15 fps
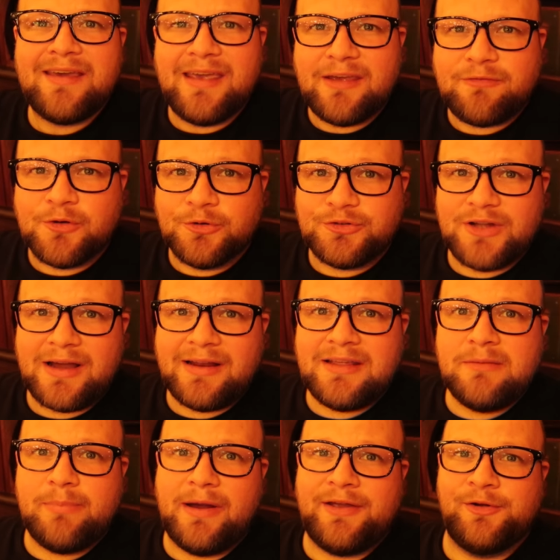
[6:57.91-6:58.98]
if you're
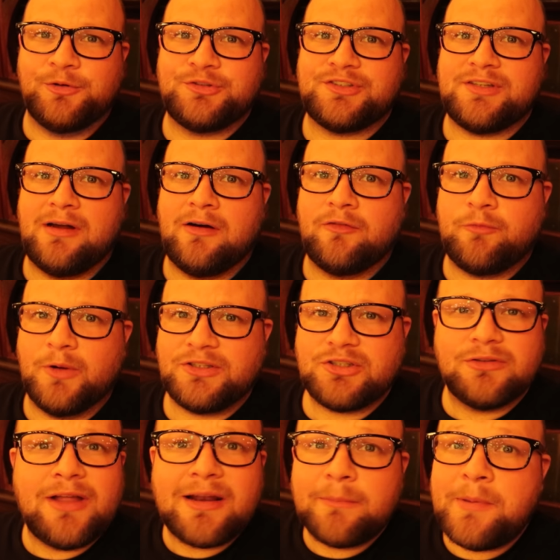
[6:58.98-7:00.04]
dining by yourself, which a
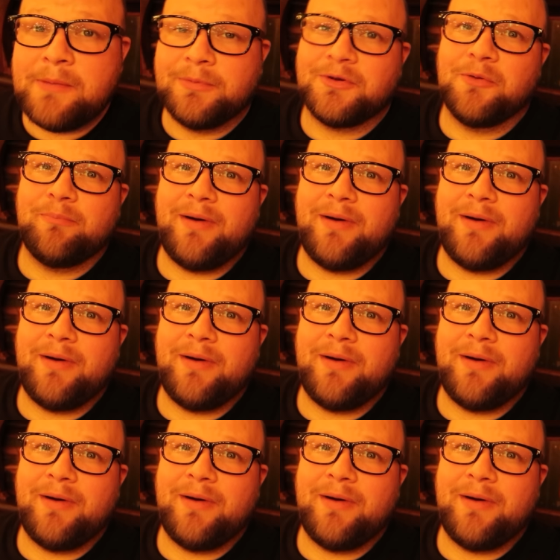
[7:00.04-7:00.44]
lot of people don't